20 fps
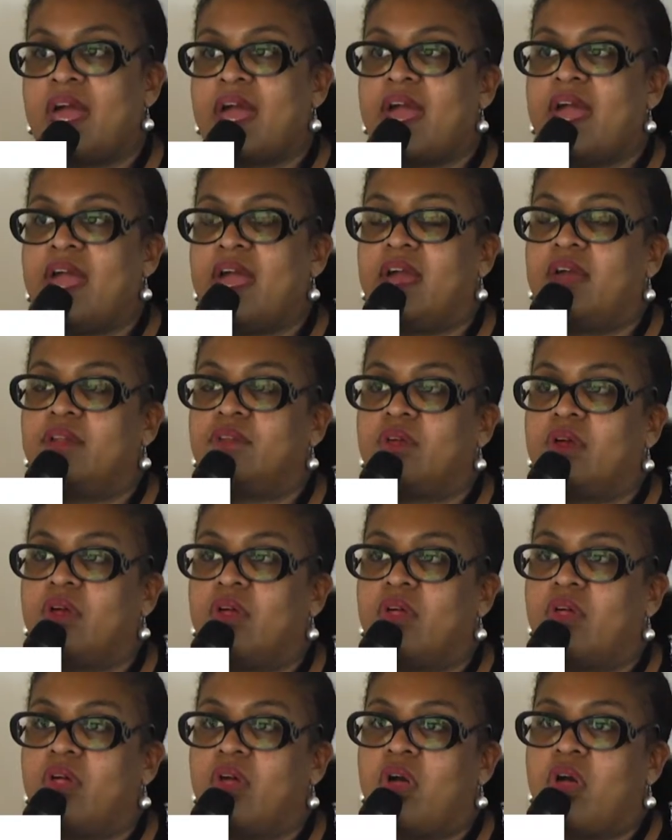And
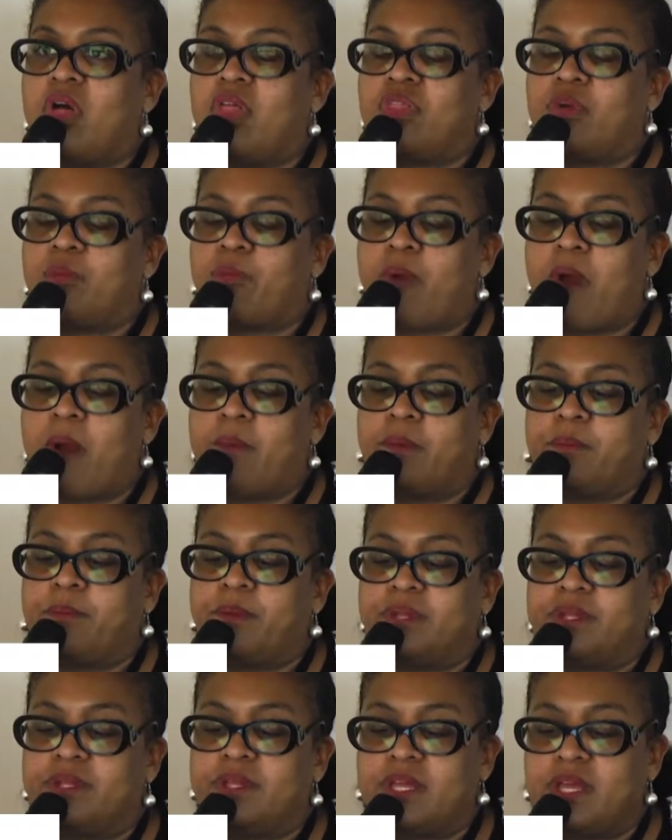the
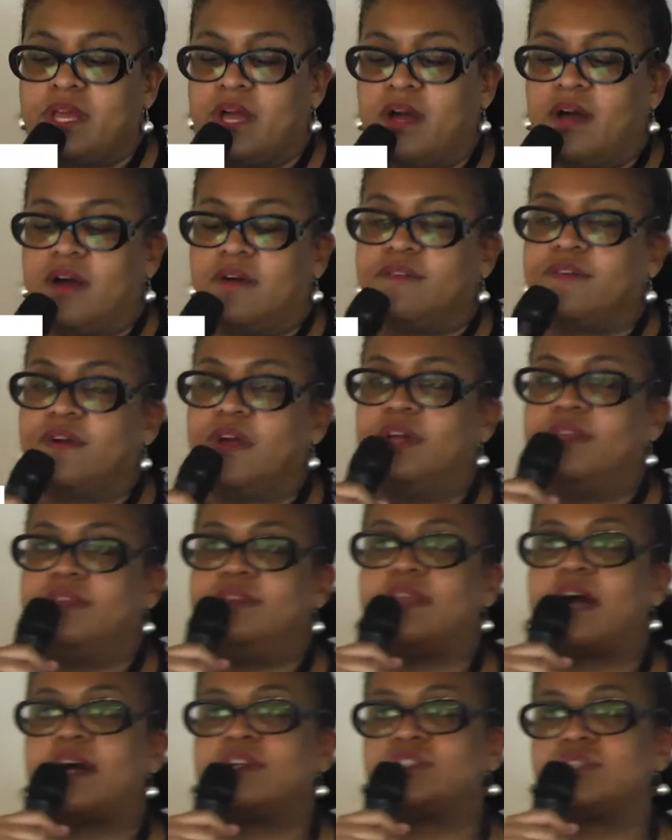probability of
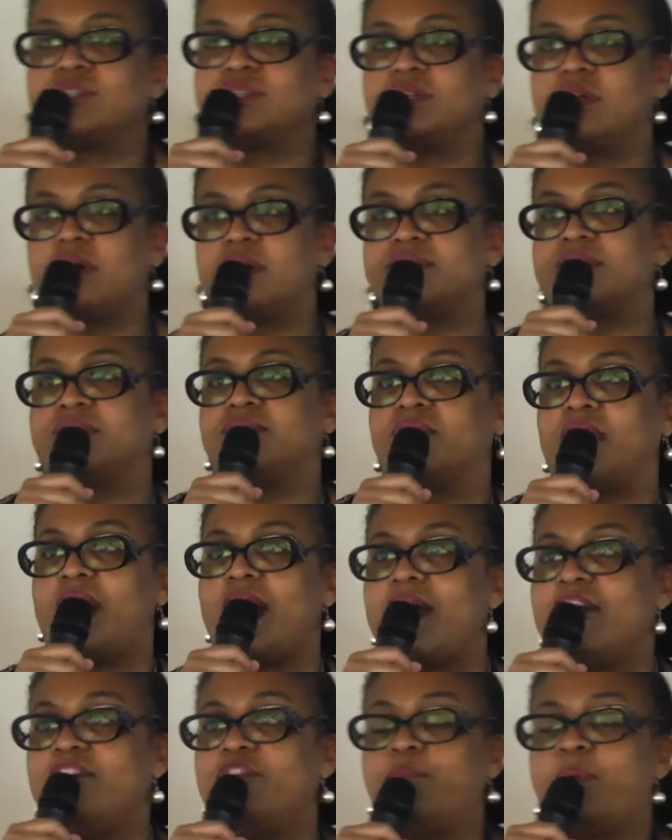not just loss of
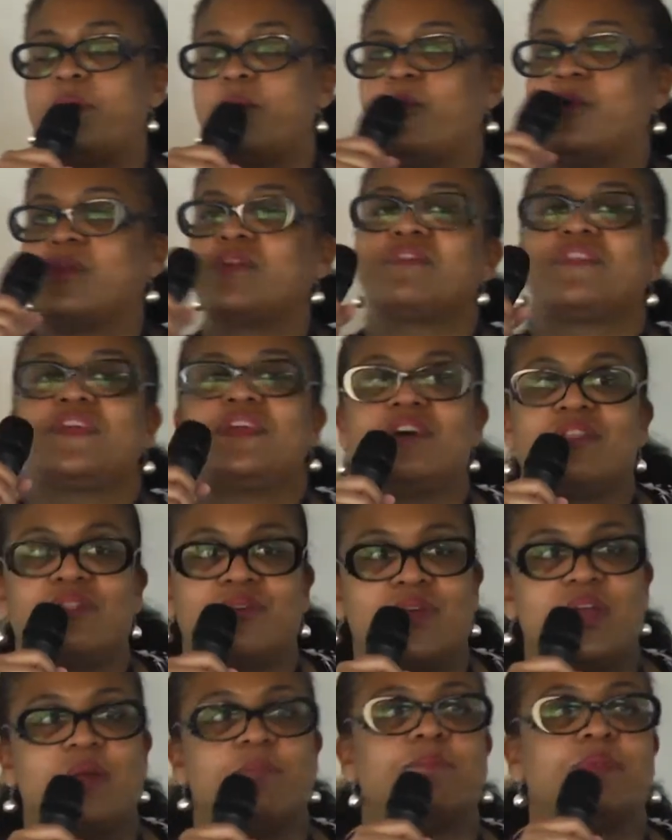life, but what are the
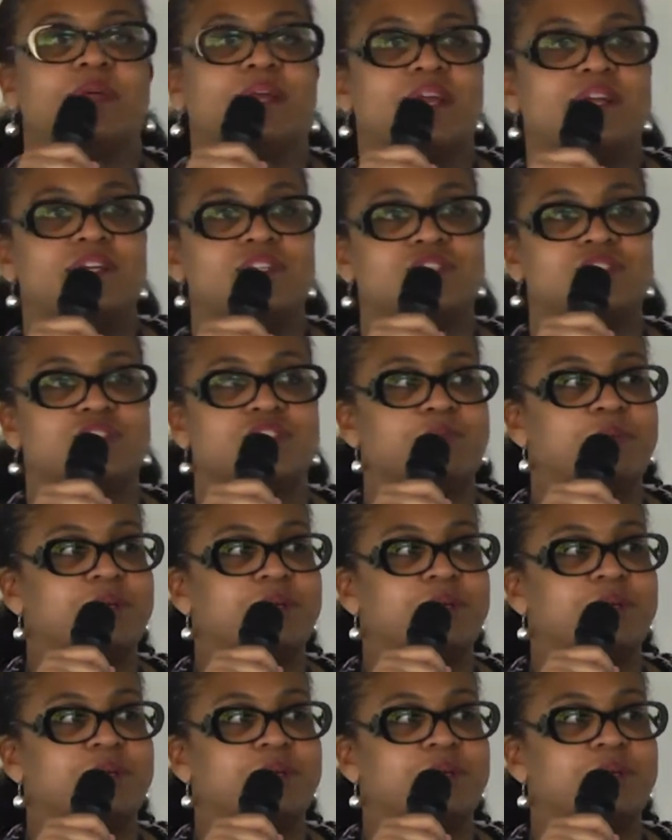other implications?